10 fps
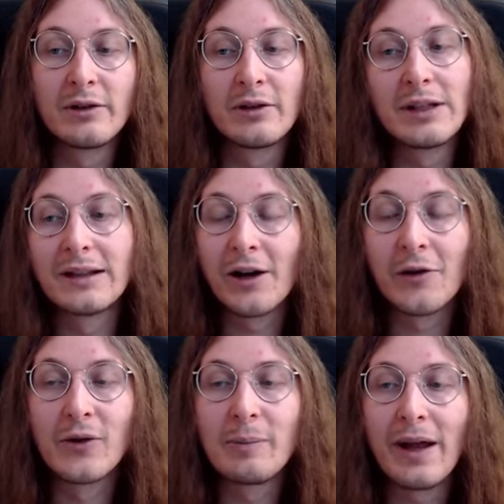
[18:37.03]
it kind
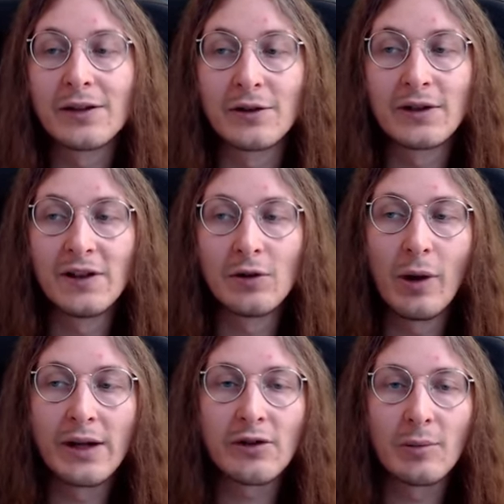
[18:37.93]
of depends on the
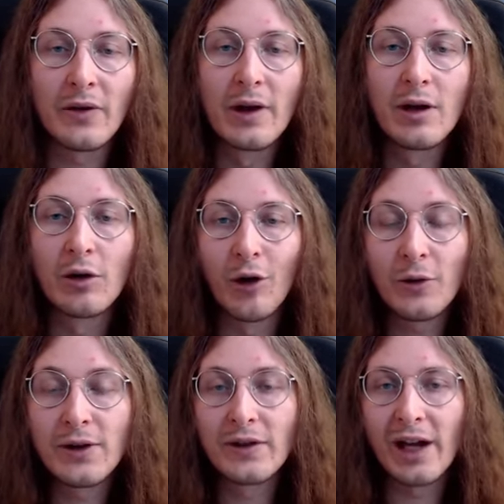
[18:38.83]
situation, but
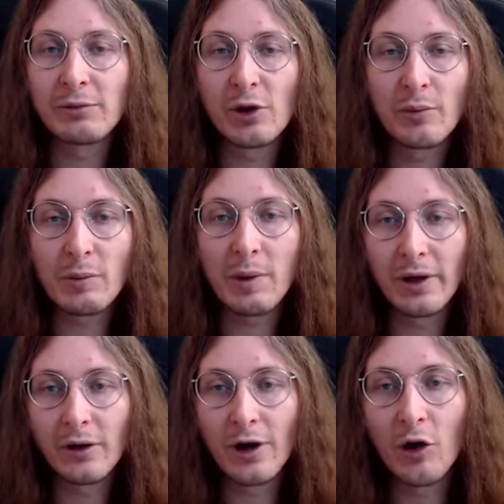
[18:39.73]
oftentimes you're probably
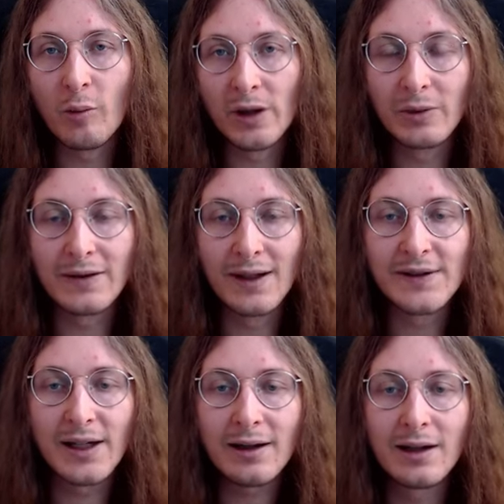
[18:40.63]
gonna open with this
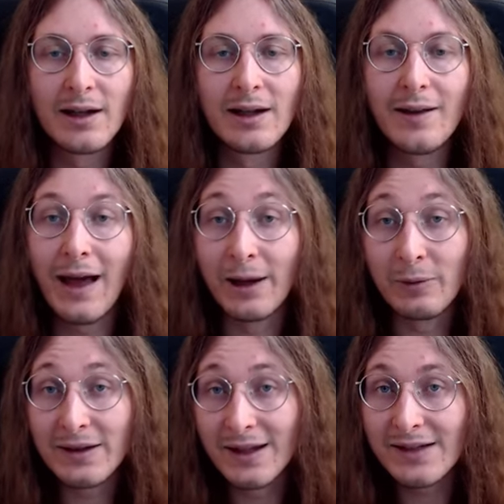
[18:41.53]
skill, and
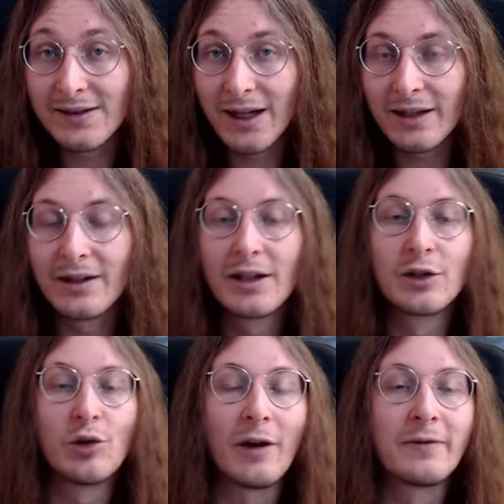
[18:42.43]
with this skill
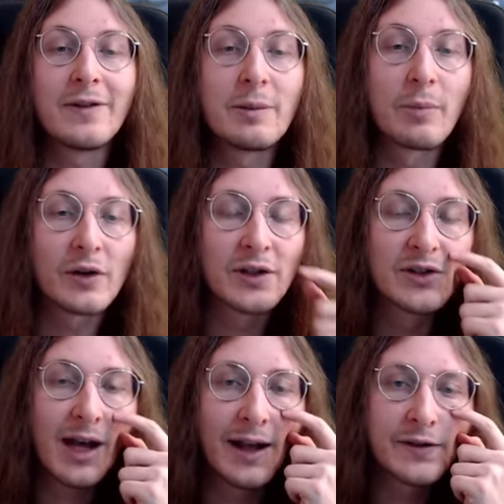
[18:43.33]
you have 50%
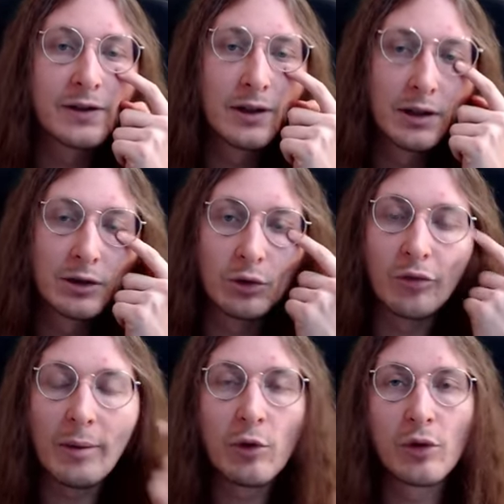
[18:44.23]
chance to
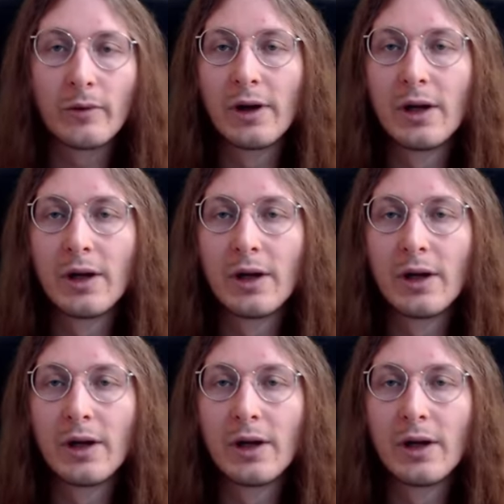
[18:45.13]
remove